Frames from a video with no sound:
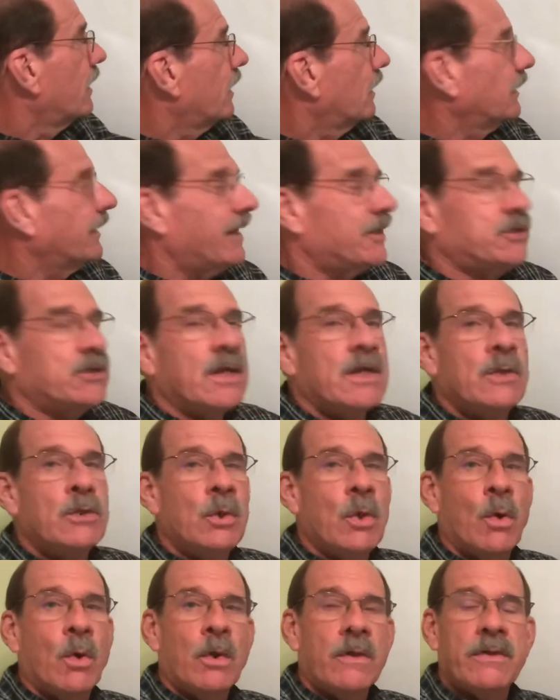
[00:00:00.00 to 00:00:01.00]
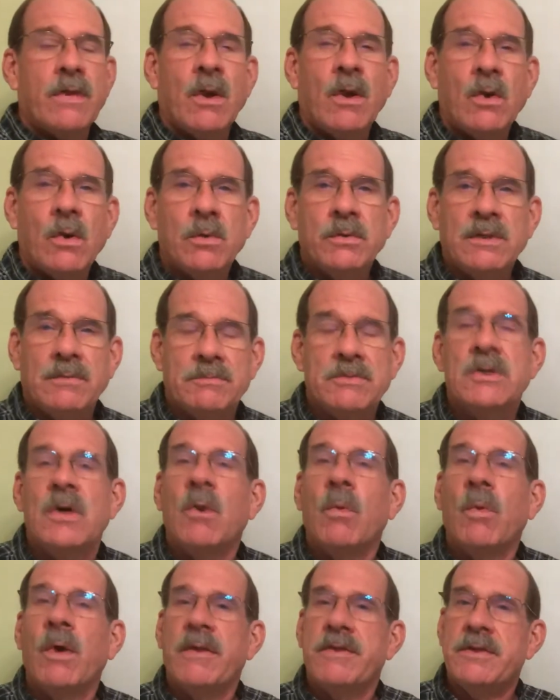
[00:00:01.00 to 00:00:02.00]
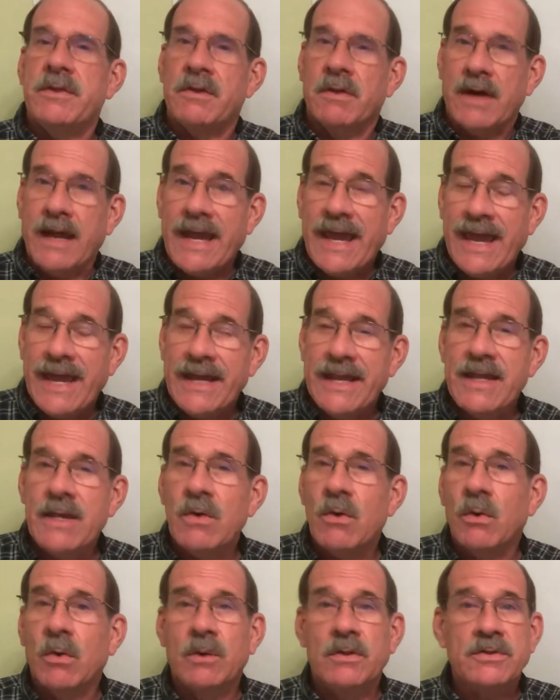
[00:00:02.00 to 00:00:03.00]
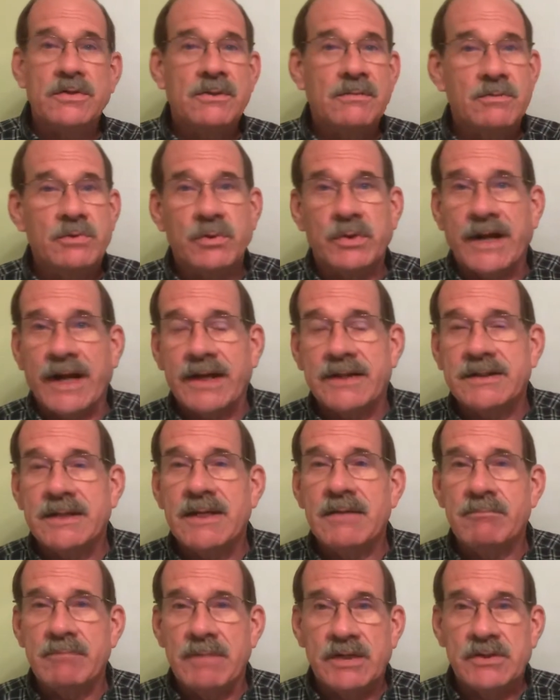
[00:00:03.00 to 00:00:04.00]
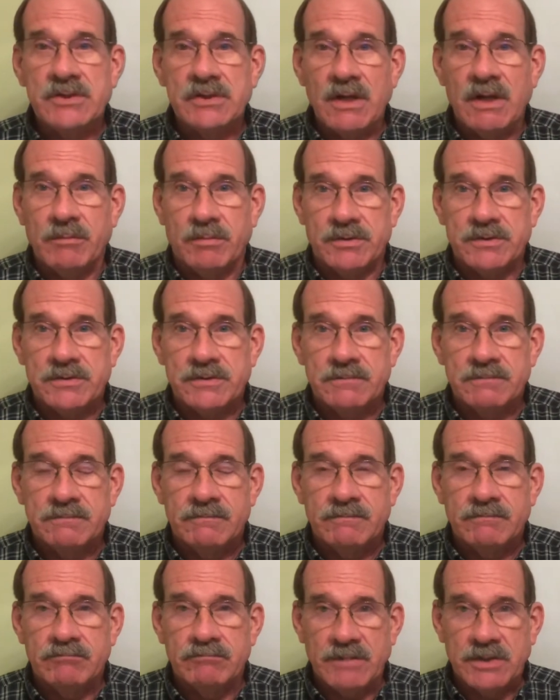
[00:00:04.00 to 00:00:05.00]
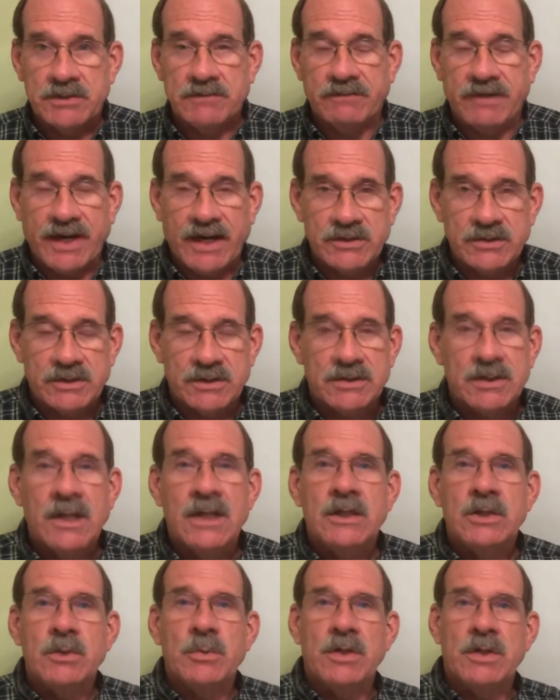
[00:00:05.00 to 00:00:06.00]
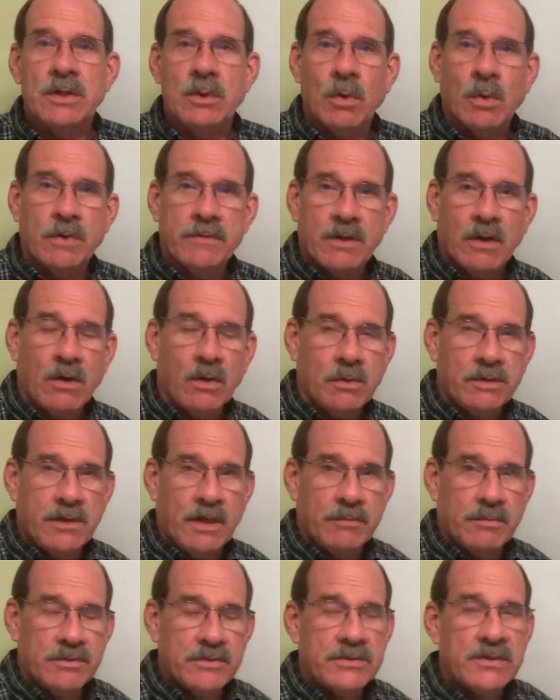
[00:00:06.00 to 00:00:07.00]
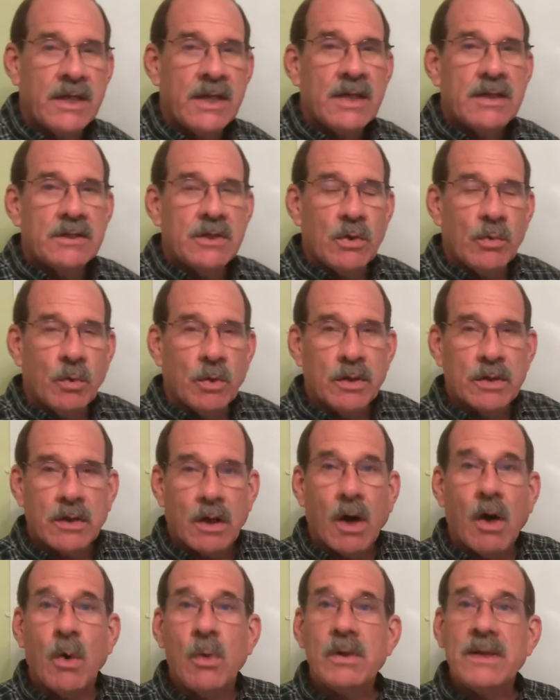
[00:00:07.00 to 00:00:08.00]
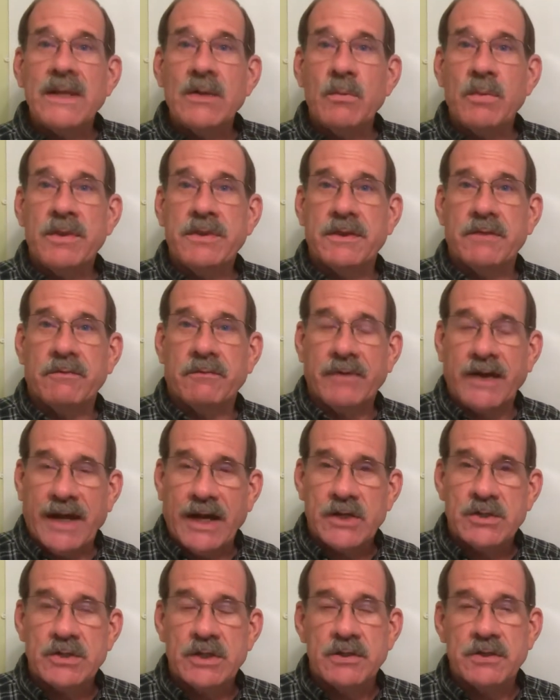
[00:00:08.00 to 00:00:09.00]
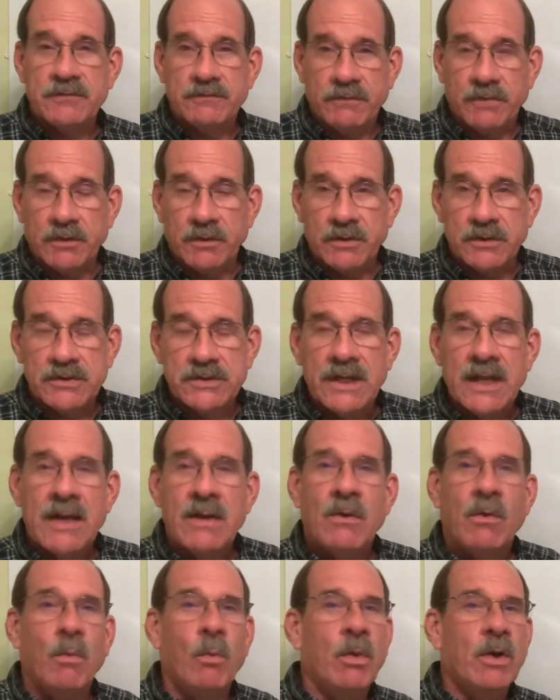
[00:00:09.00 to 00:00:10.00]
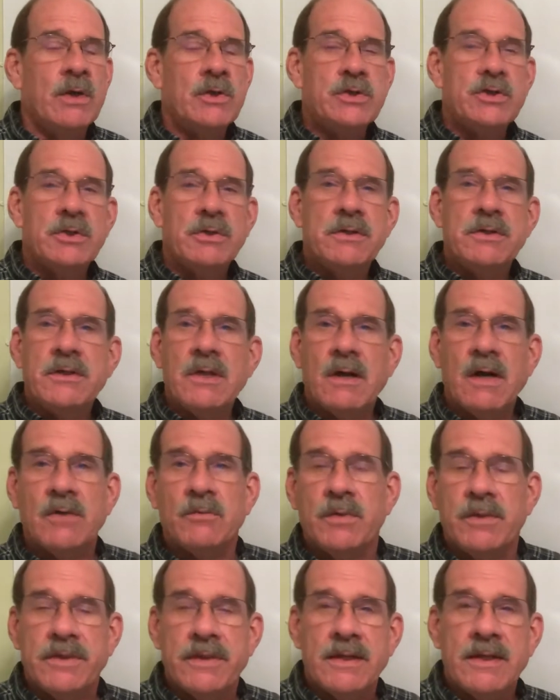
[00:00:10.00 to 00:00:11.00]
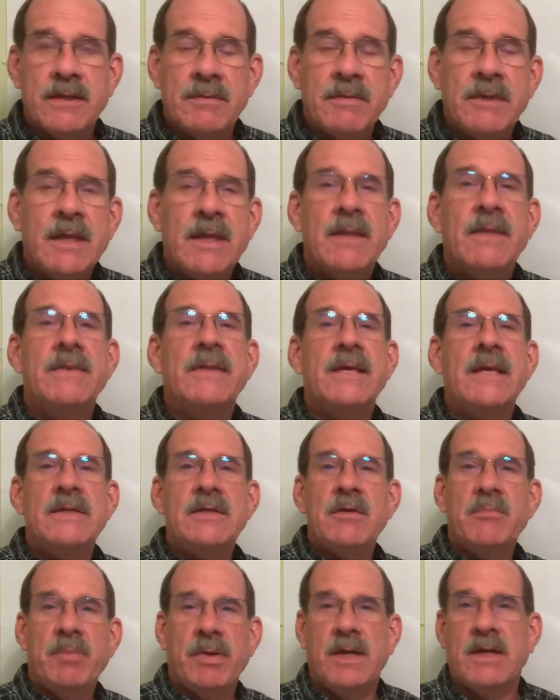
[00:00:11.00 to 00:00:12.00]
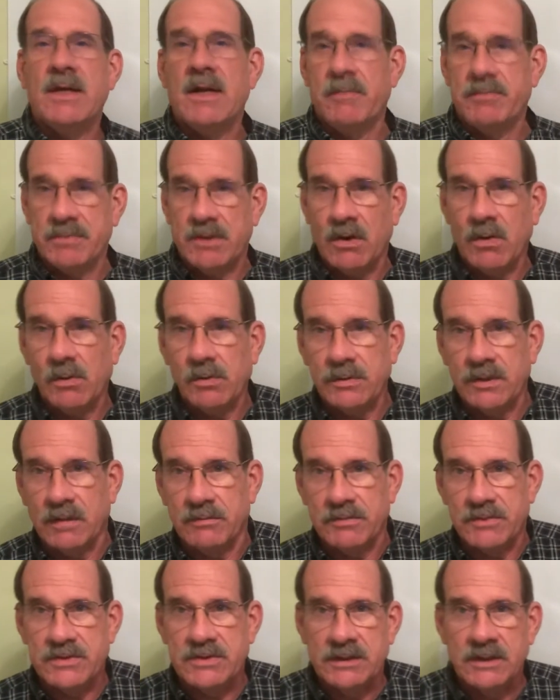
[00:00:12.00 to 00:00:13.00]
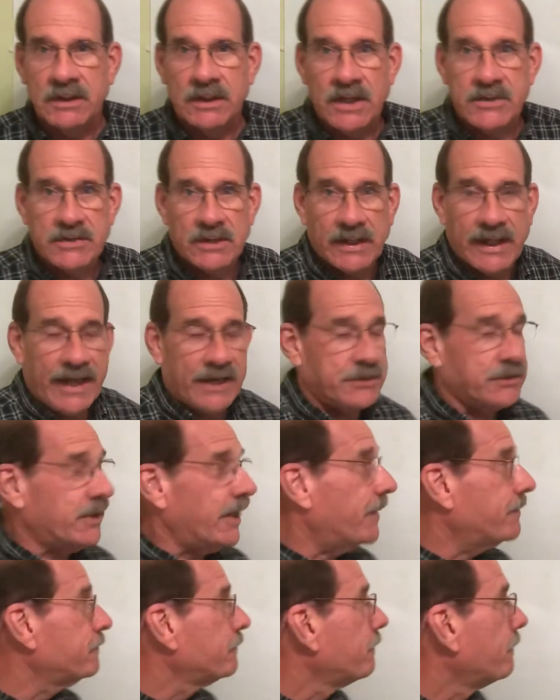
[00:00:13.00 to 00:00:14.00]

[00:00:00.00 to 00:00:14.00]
Let's ignore the whole numbers, whether you're adding or subtracting mixed numbers, mixed fractions. You ignore the whole numbers, you work only with the fractions first. Once you're done with them, then you pick up the whole numbers as a last step.